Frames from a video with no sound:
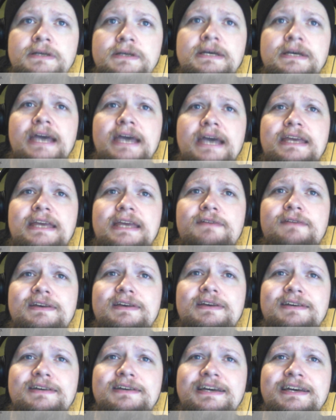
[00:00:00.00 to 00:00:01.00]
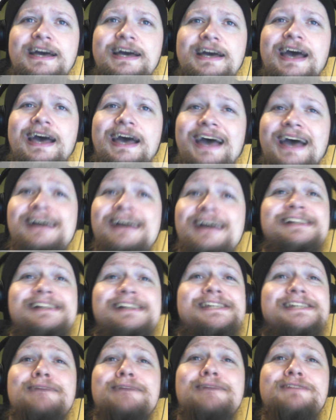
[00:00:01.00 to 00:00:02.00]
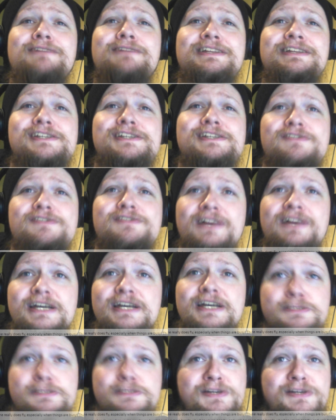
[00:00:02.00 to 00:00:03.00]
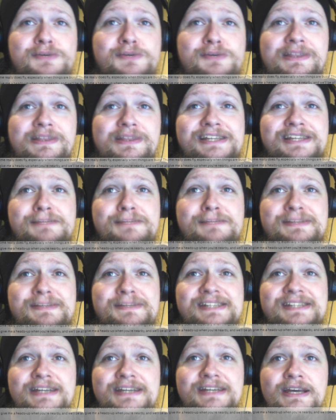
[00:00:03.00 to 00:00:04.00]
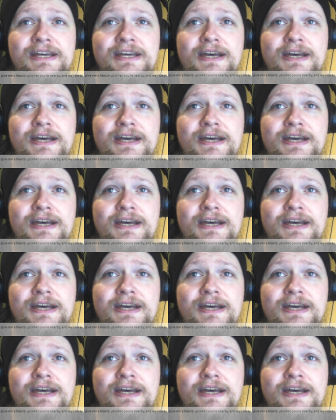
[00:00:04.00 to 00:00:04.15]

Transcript: Hey, Davey. Time really does fly, especially when things are busy.